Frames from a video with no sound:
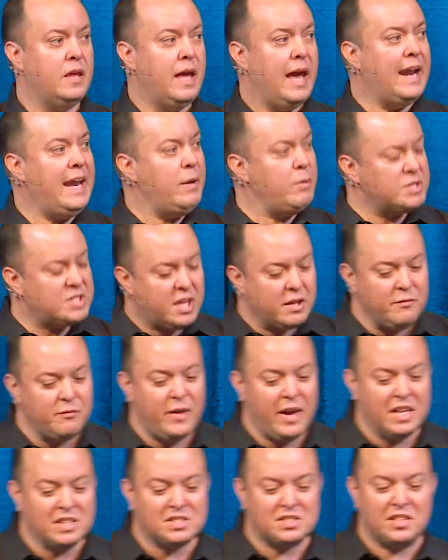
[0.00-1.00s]
And he was
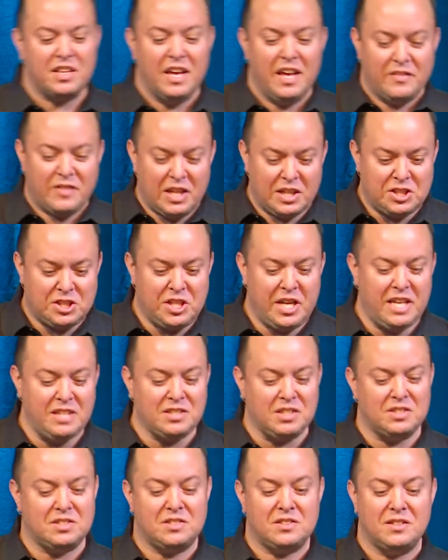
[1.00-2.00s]
convinced that
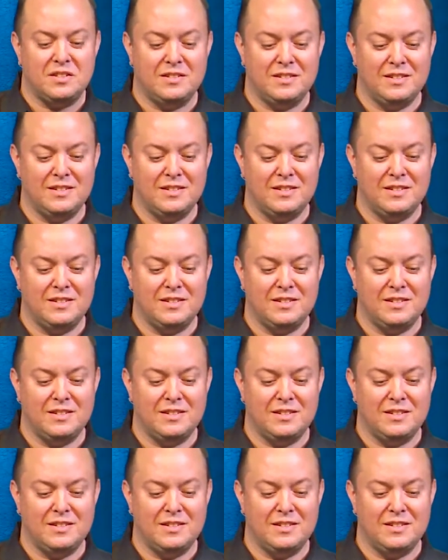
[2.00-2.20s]
Jesus